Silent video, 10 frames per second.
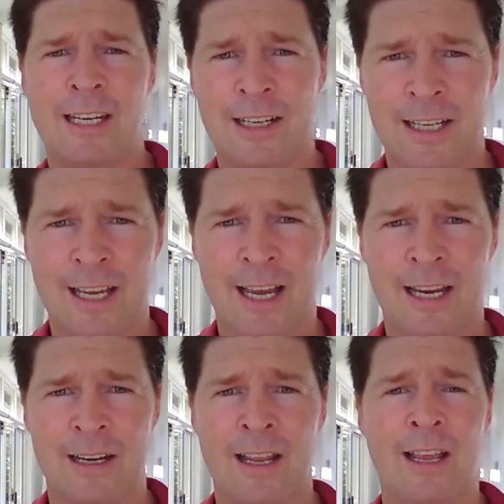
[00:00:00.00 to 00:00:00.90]
and
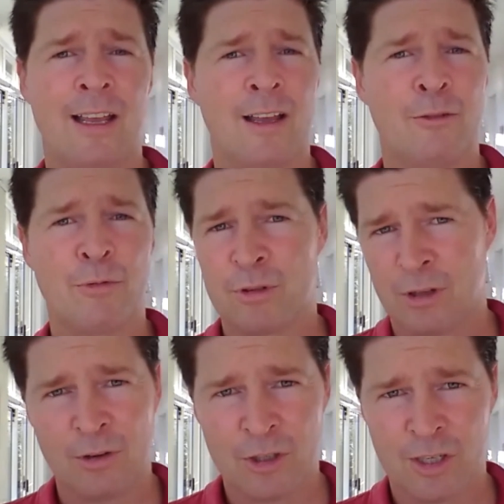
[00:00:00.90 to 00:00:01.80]
again for as
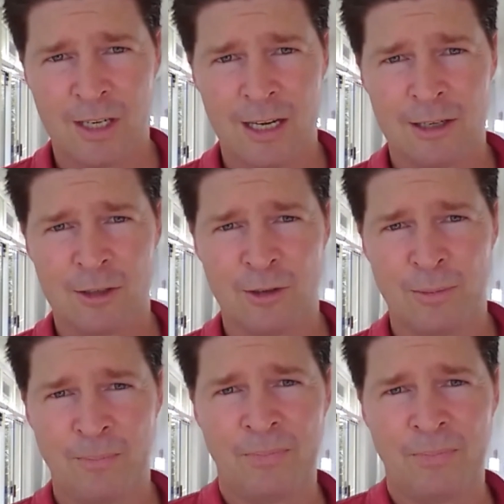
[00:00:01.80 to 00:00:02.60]
long as you need to.